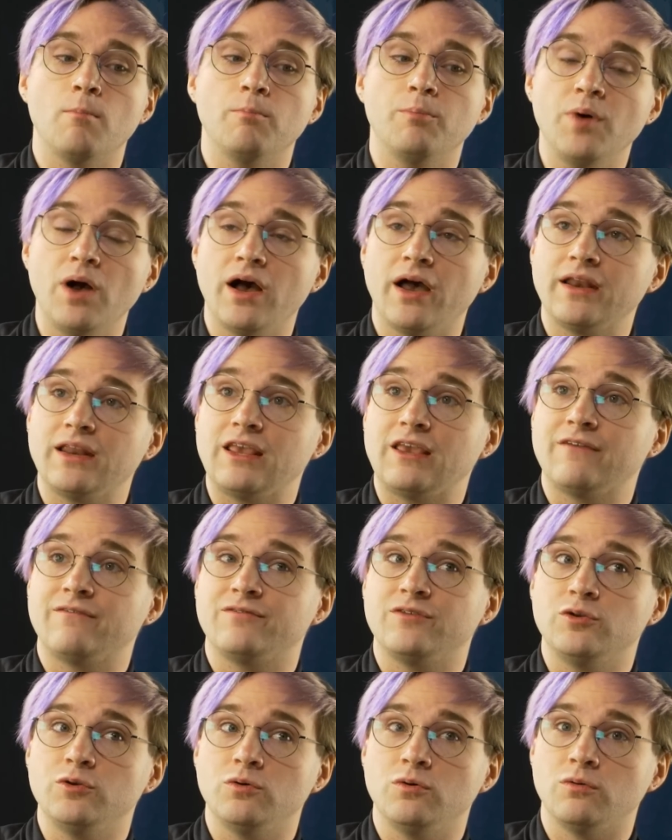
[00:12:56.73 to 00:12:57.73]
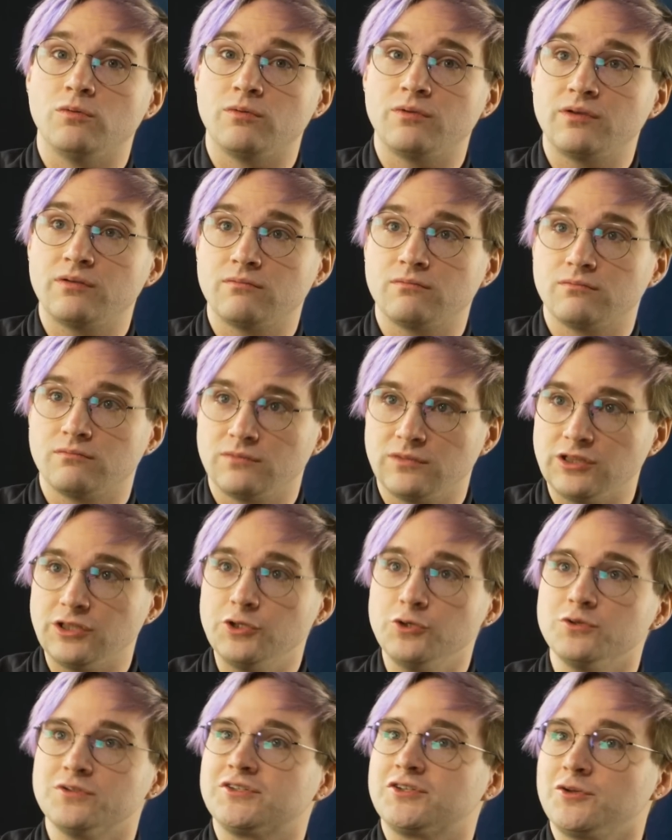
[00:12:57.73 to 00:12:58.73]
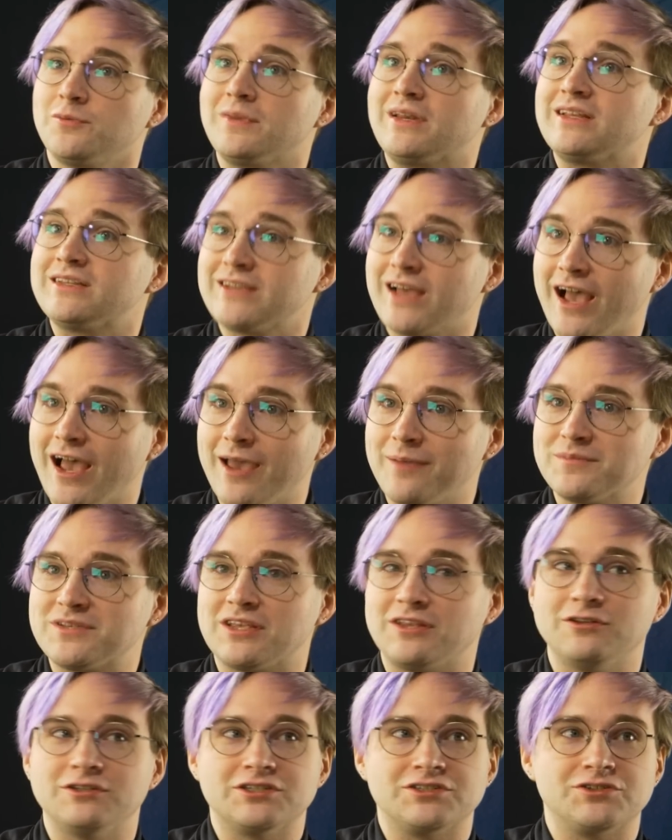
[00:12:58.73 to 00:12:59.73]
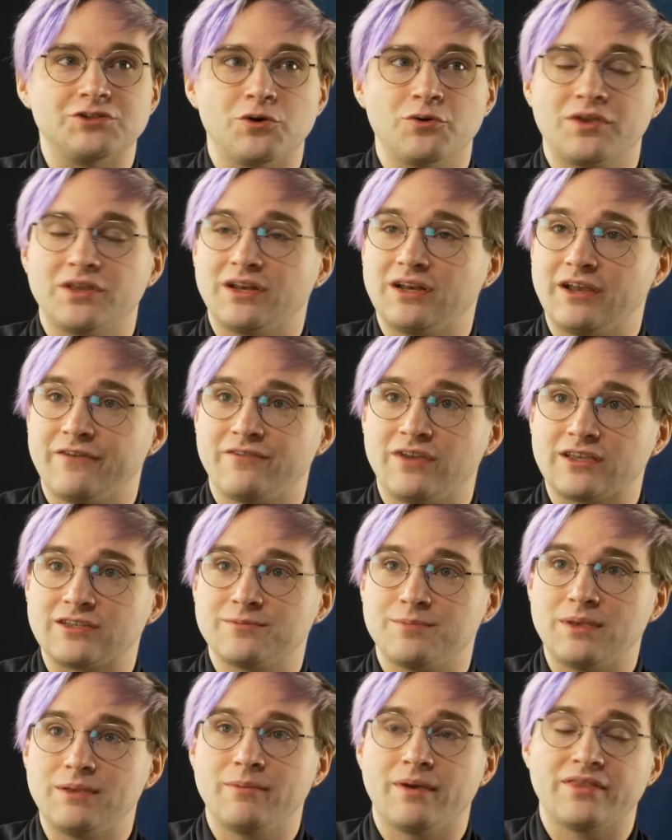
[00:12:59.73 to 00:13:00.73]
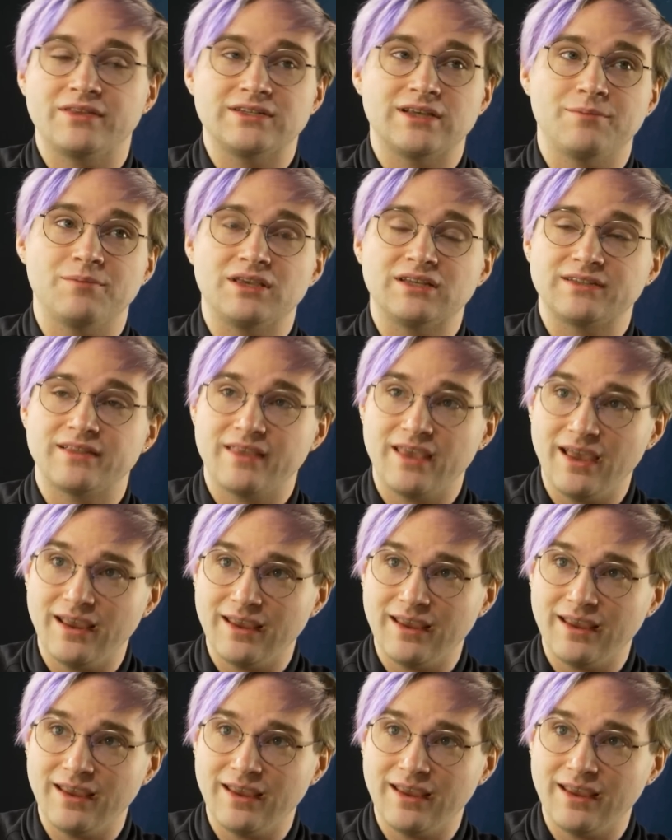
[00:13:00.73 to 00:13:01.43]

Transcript: But if you lose too many times and you just don't get enough XP by the time you get to the